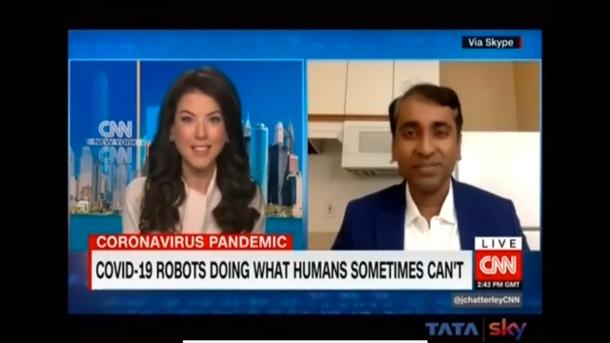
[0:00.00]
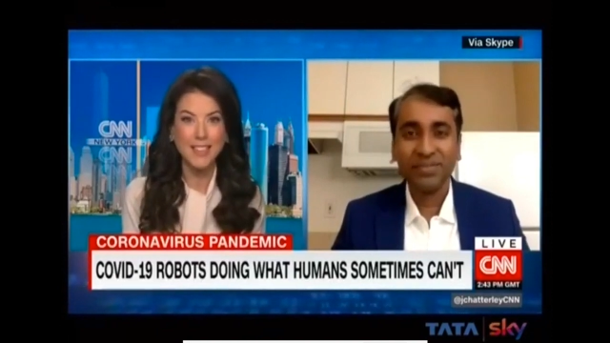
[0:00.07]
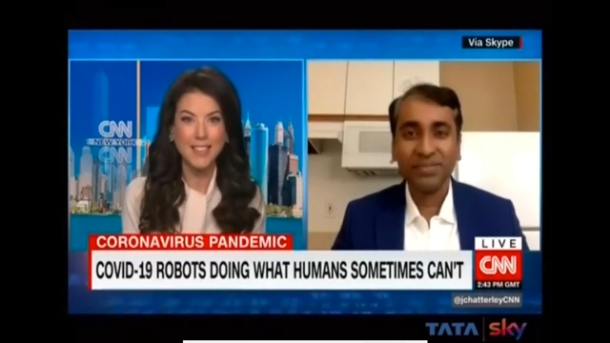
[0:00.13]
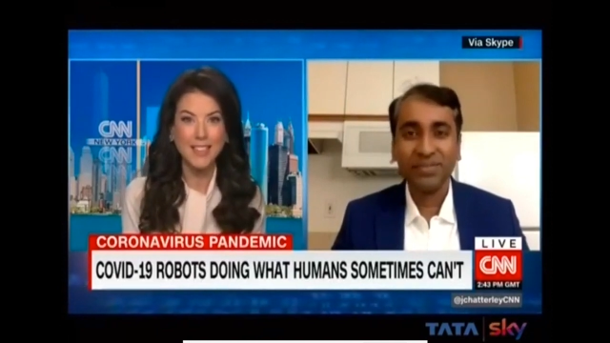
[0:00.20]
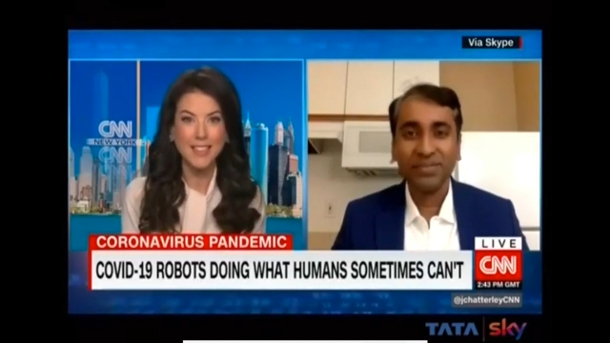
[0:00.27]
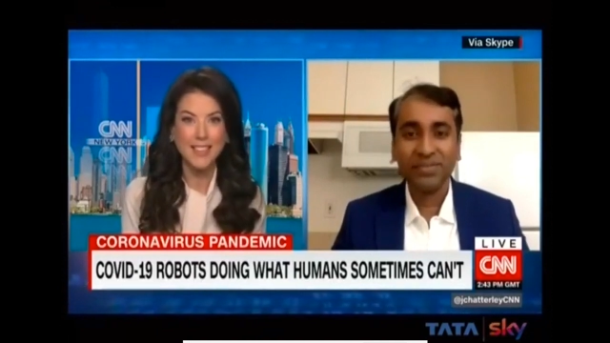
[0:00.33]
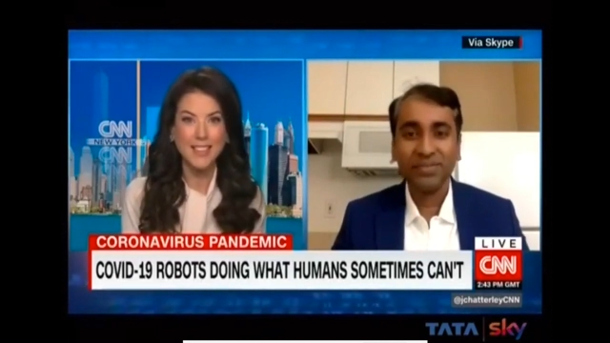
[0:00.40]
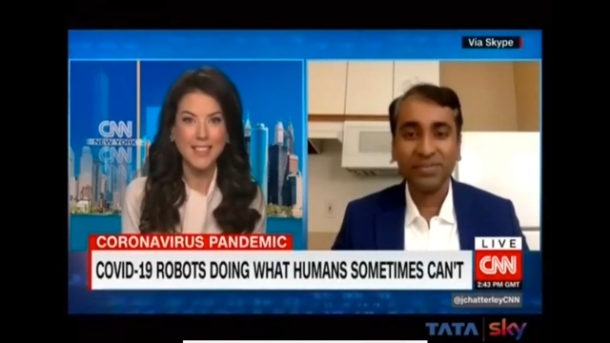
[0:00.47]

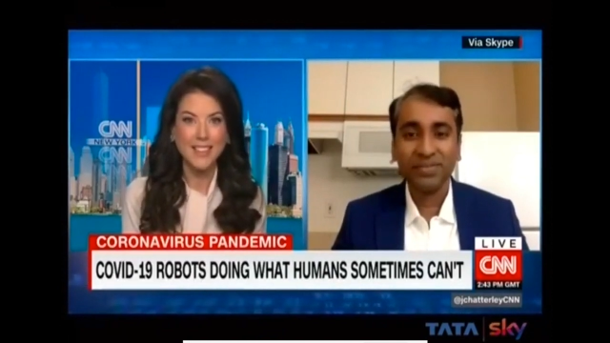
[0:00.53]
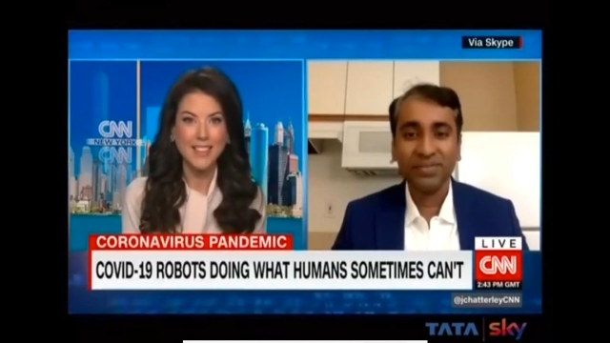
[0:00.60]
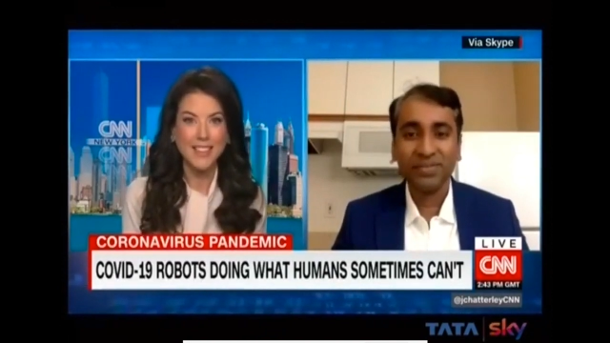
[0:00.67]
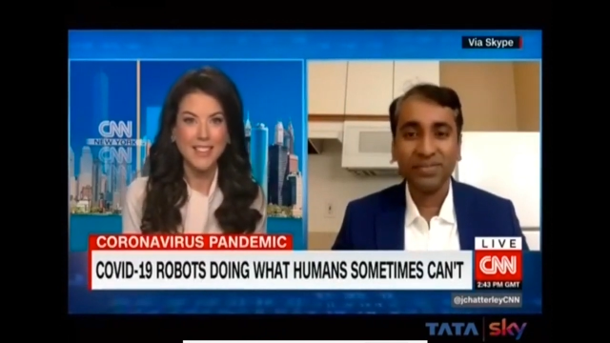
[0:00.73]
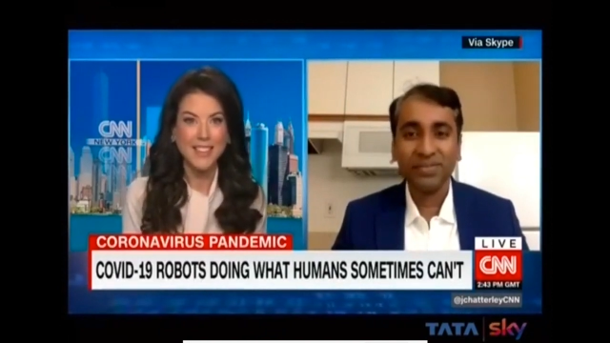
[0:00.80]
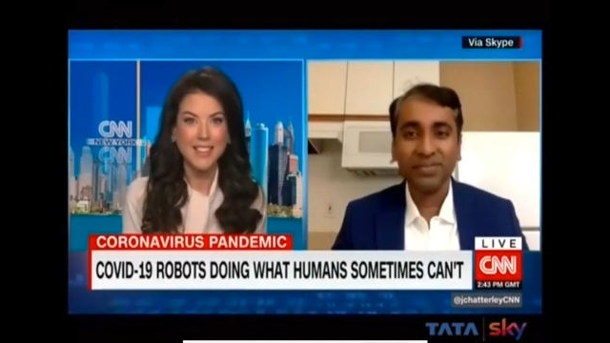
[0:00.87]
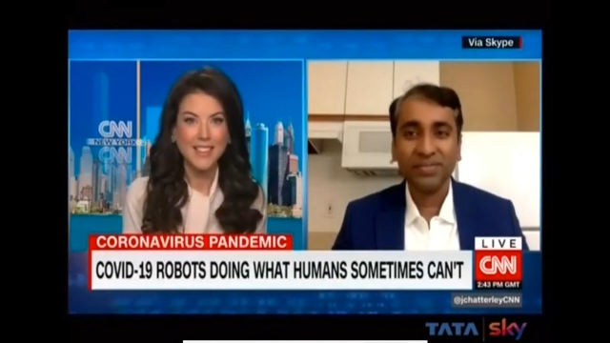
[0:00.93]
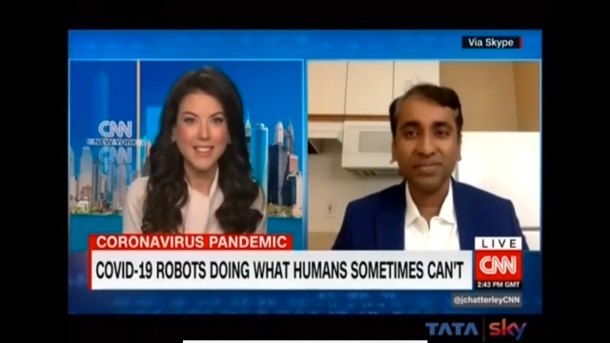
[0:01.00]

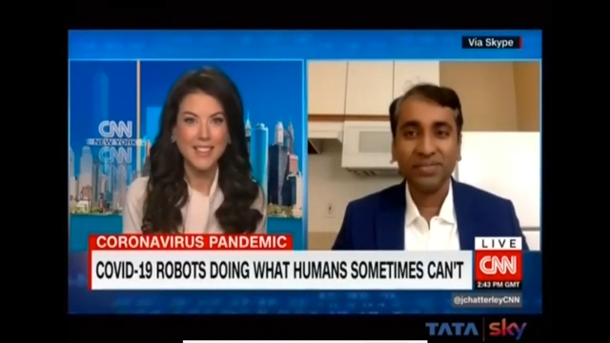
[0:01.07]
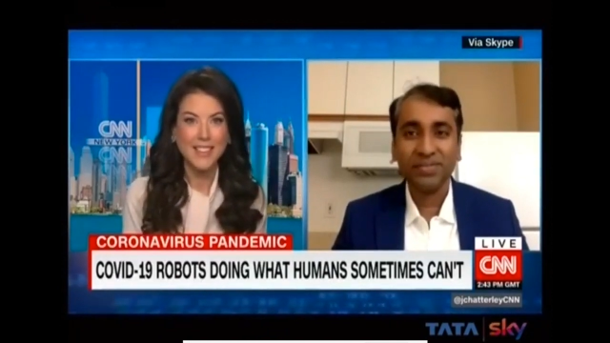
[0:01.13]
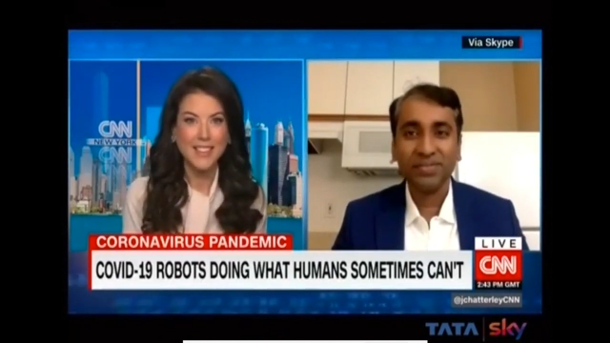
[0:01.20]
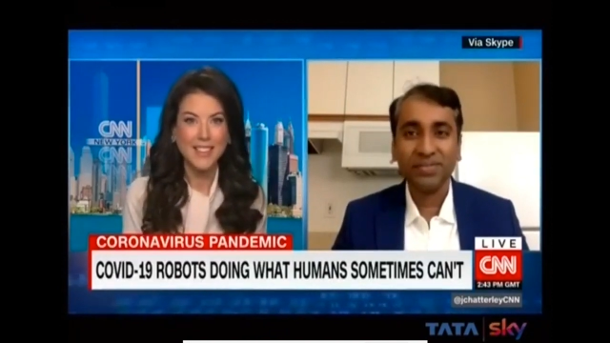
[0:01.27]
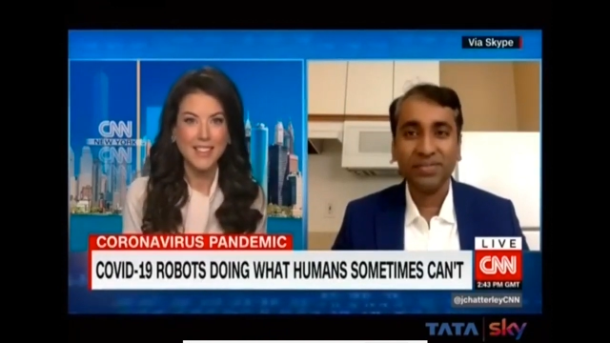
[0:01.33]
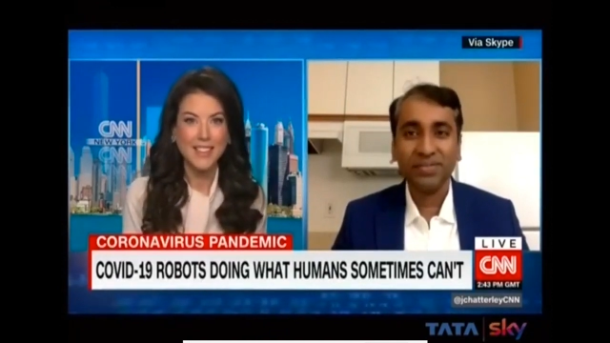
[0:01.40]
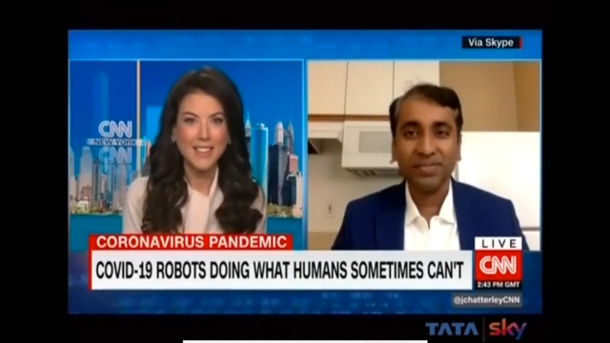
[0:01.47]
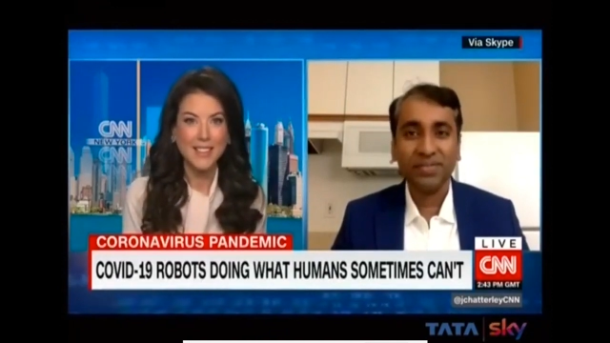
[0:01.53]

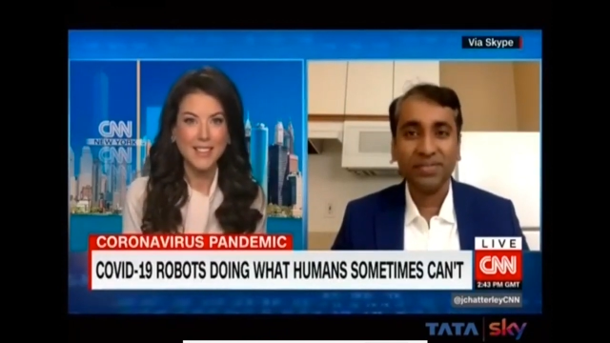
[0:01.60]
Nobody speaks.